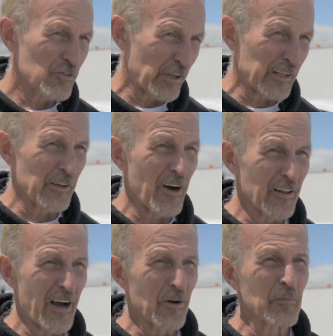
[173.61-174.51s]
Check it
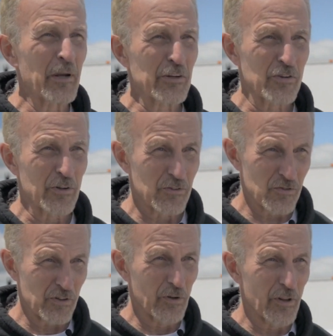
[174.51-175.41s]
all out and make sure it's
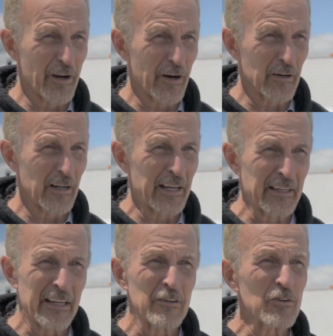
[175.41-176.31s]
still there. And
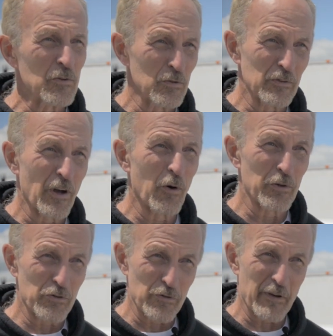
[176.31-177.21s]
then you know
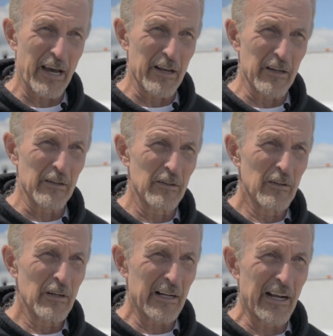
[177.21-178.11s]
that you've got a
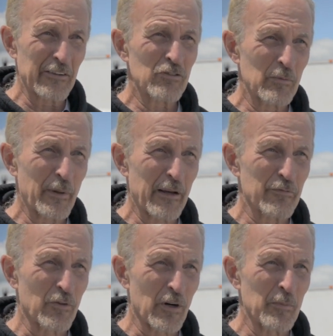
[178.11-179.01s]
constant
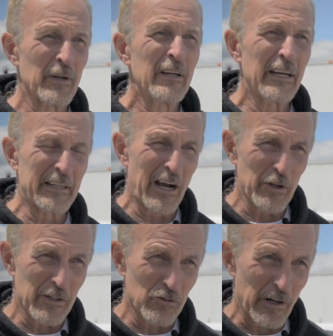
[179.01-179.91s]
platform, and now
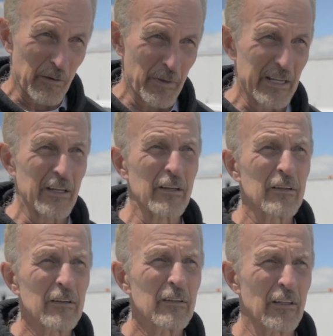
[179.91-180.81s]
you can start making
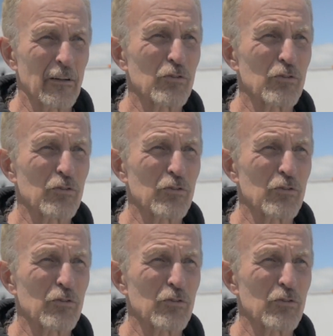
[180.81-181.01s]
little